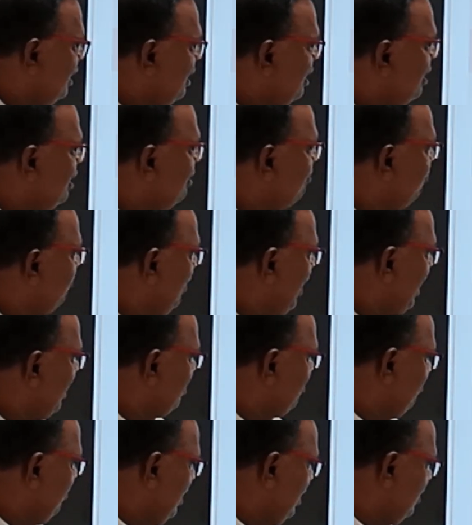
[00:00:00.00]
the
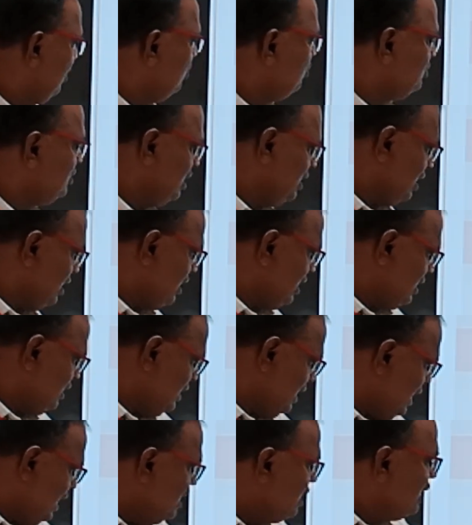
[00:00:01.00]
flag we are using under
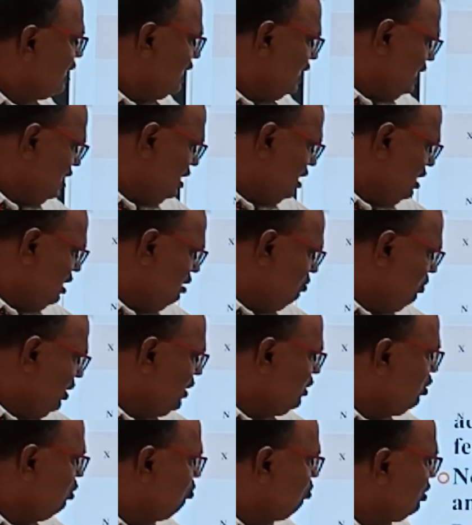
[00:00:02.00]
the
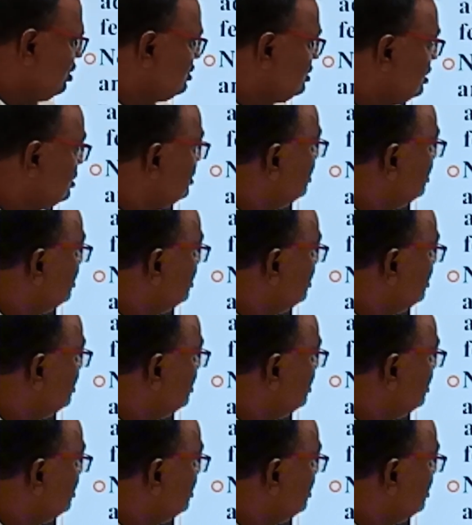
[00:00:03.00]
microprocessor